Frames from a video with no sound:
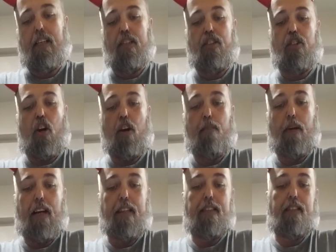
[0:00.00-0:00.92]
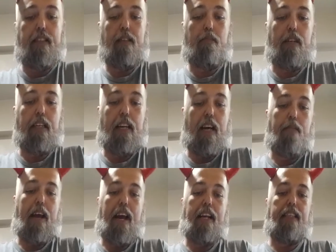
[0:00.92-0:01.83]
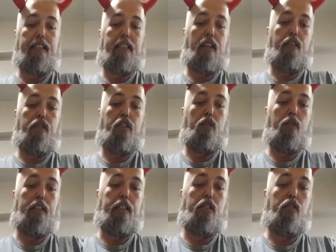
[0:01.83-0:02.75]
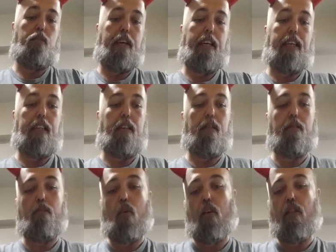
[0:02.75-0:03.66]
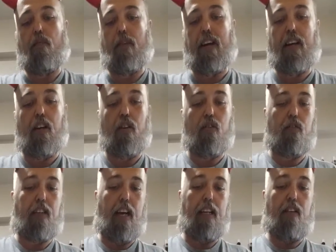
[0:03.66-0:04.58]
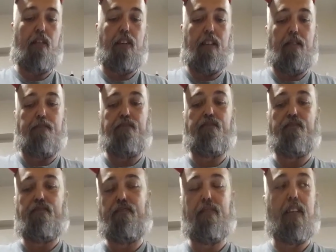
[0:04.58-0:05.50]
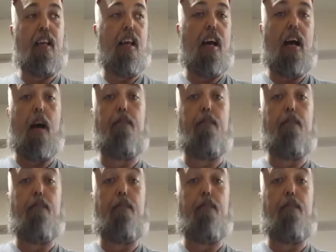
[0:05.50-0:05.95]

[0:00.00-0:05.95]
jar pasta, but I'm adding stuff to it to make it more of my own, kind of a